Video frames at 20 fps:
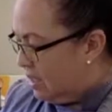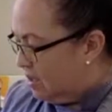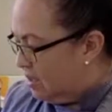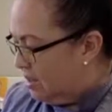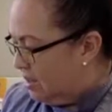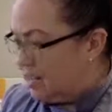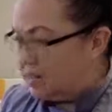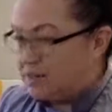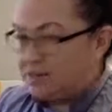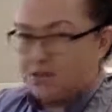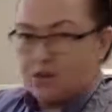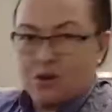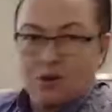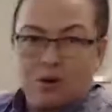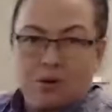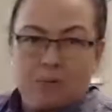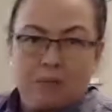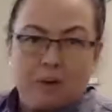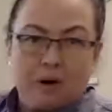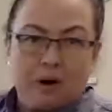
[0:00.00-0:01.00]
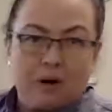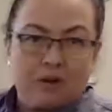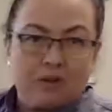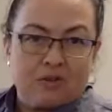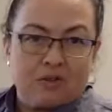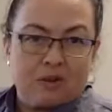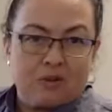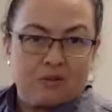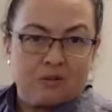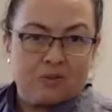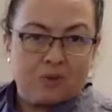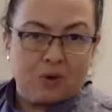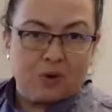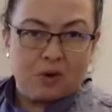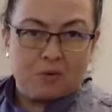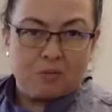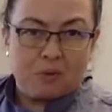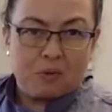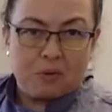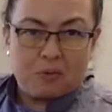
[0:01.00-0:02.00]
let's not compare ourselves to
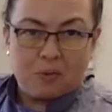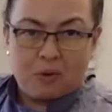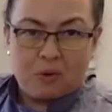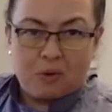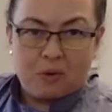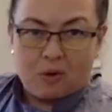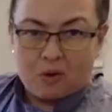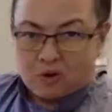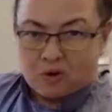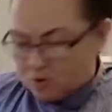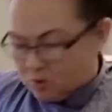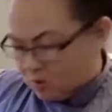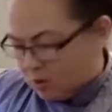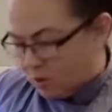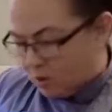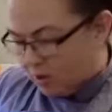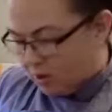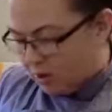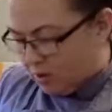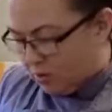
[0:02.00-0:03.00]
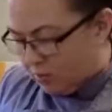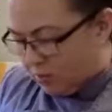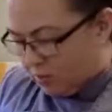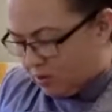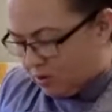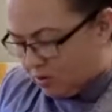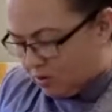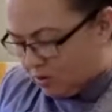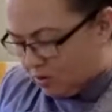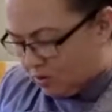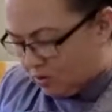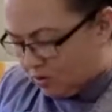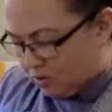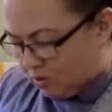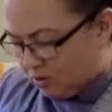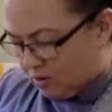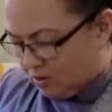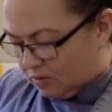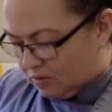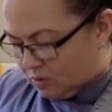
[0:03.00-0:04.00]
other people, because when we compare
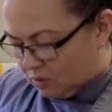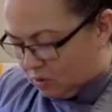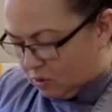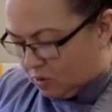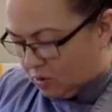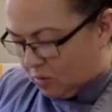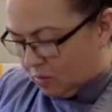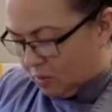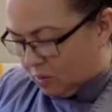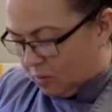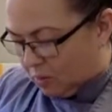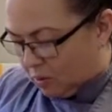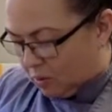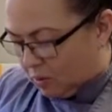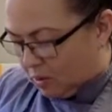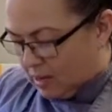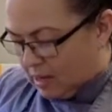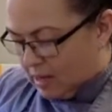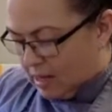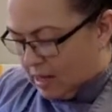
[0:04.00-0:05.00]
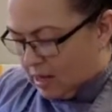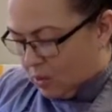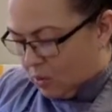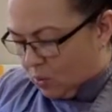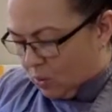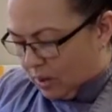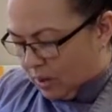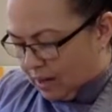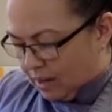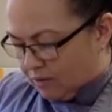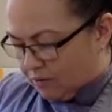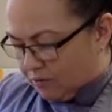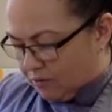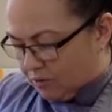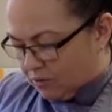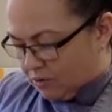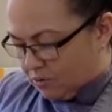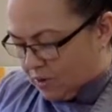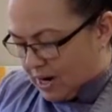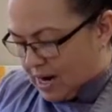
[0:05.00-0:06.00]
yourselves to other people, we get
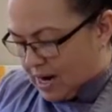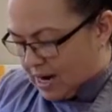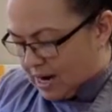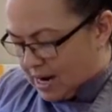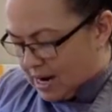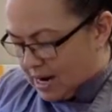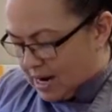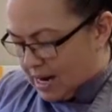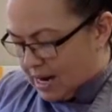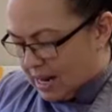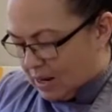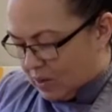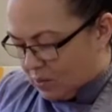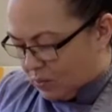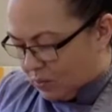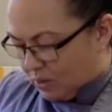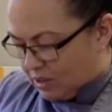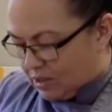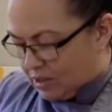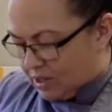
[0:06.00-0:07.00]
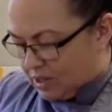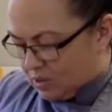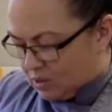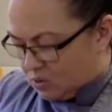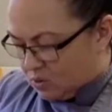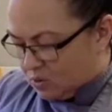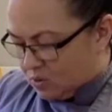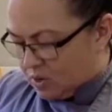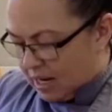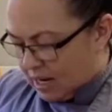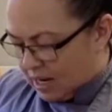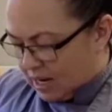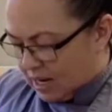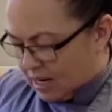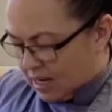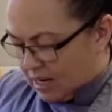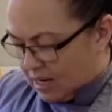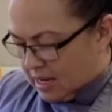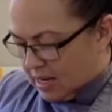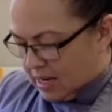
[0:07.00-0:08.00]
frustrated and we tend to
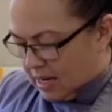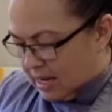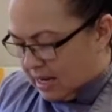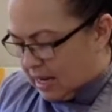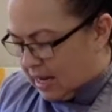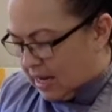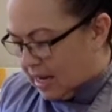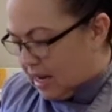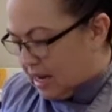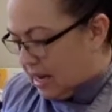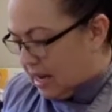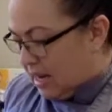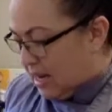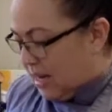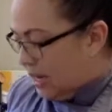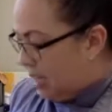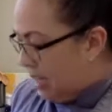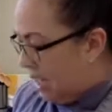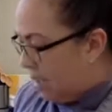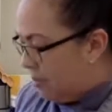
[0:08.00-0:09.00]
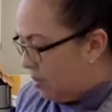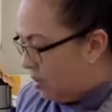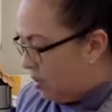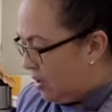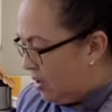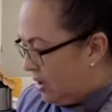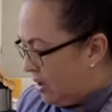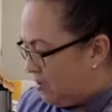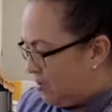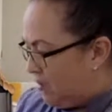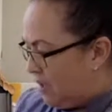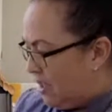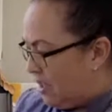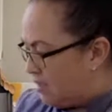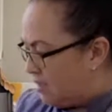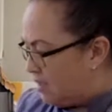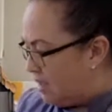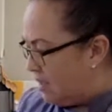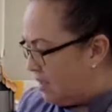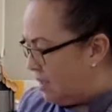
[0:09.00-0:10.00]
say, I'm not as
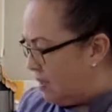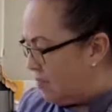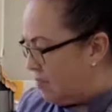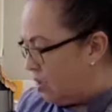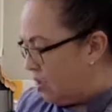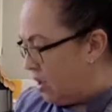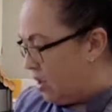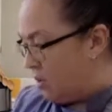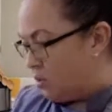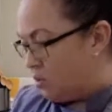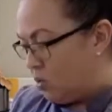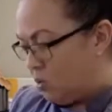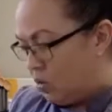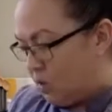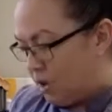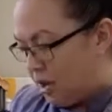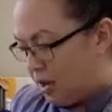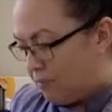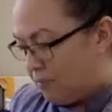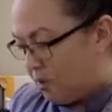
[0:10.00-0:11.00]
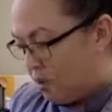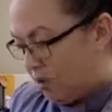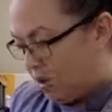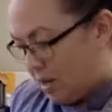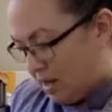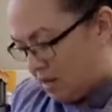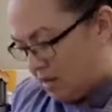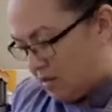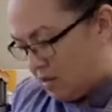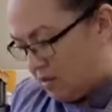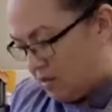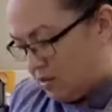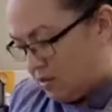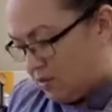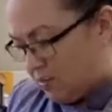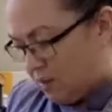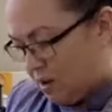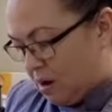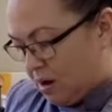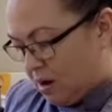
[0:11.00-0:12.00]
fast, I'm not as good, I'm not as
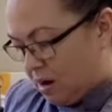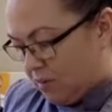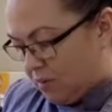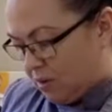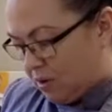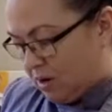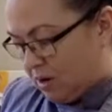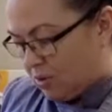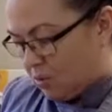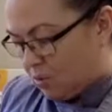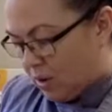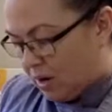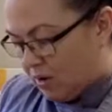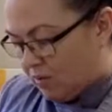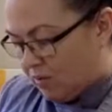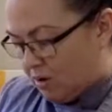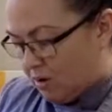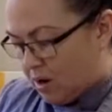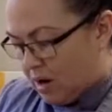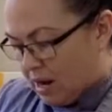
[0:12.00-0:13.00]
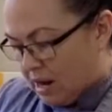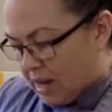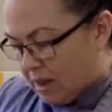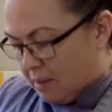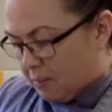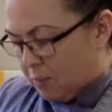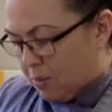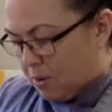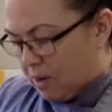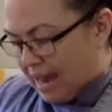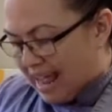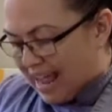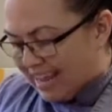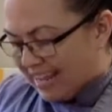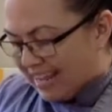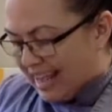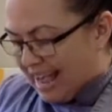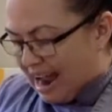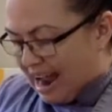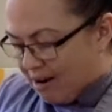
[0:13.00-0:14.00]
smart, I'm not as whatever. But I
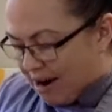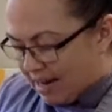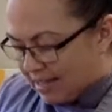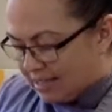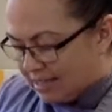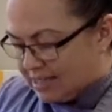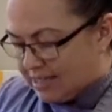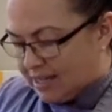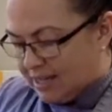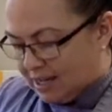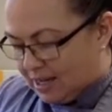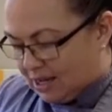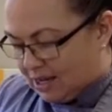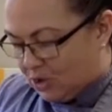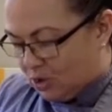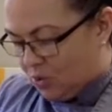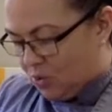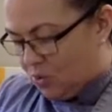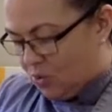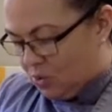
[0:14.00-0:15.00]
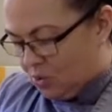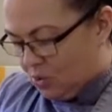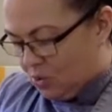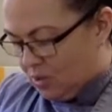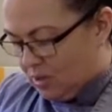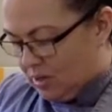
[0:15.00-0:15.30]
guarantee you